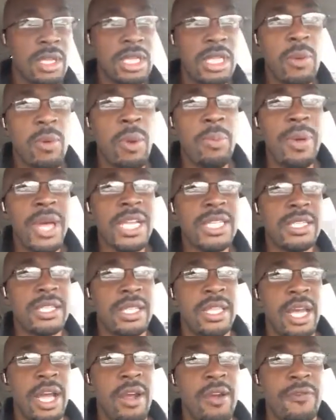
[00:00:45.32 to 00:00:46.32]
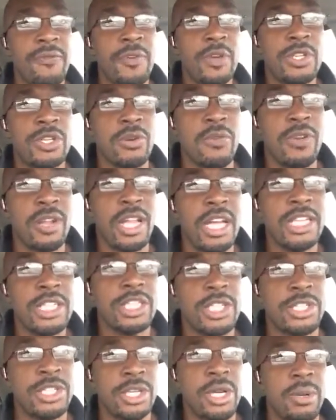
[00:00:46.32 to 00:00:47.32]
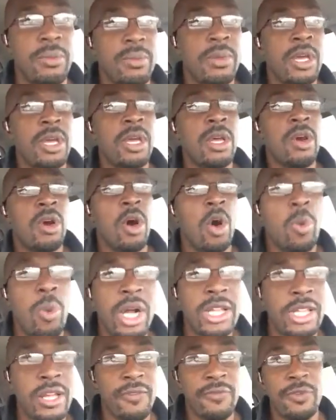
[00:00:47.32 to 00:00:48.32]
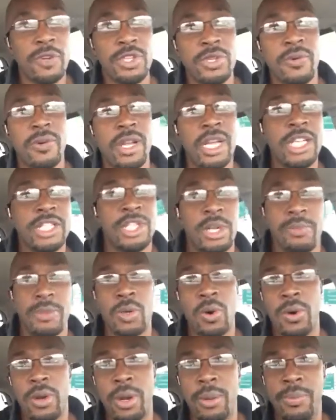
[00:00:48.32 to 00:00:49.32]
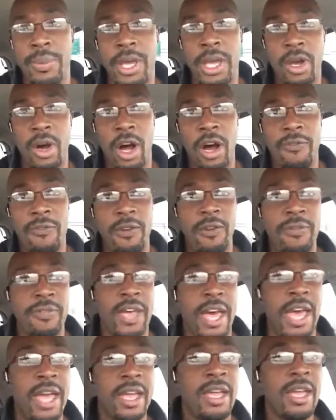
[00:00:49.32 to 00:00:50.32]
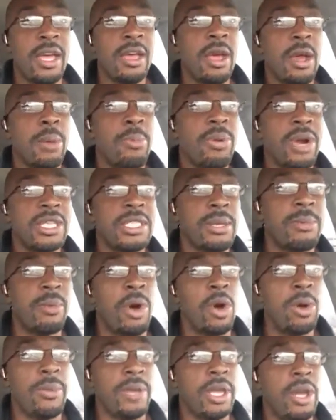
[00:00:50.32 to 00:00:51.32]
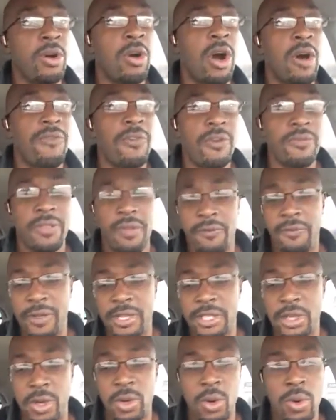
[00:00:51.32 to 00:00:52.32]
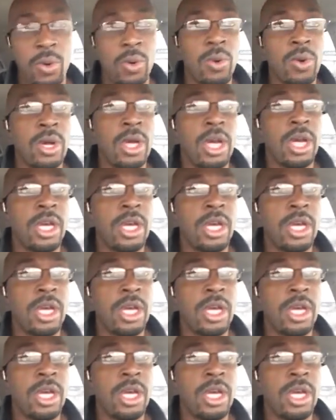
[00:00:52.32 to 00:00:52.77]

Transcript: they will base their future relationship, or what their future relationship is going to be, off of that present moment, or off of the physical,